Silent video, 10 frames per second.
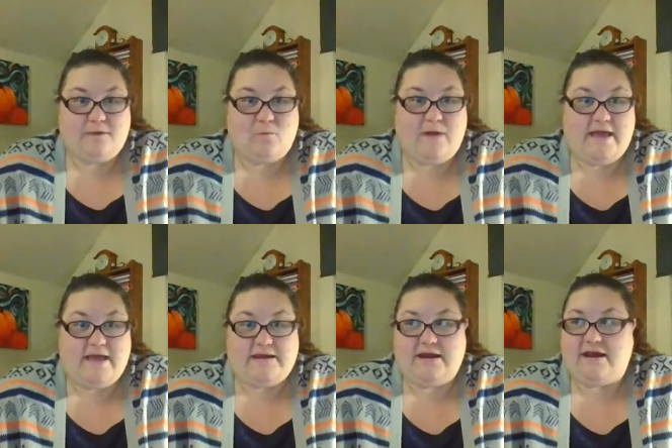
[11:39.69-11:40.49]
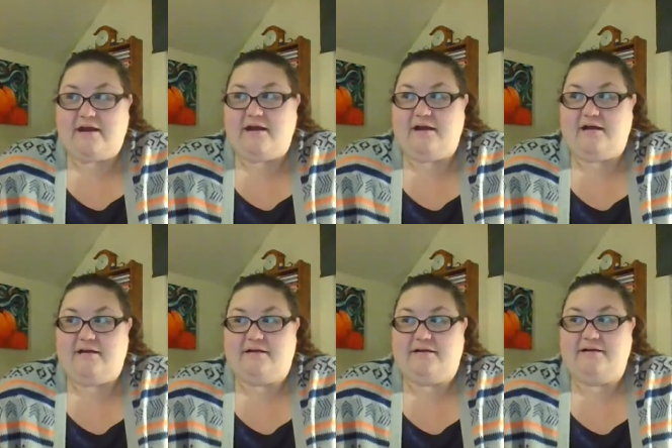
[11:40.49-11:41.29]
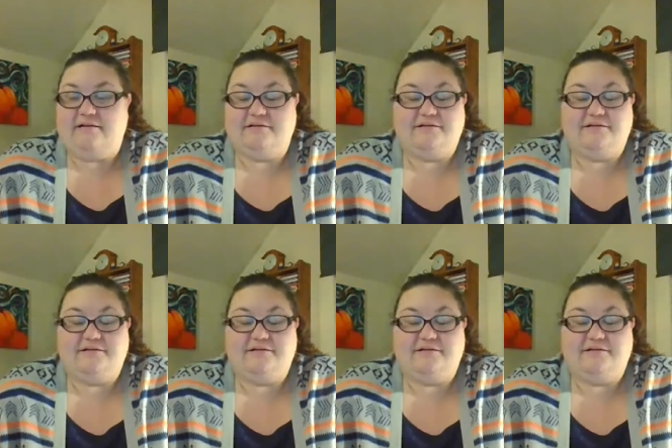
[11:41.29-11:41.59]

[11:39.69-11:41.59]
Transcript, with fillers: when our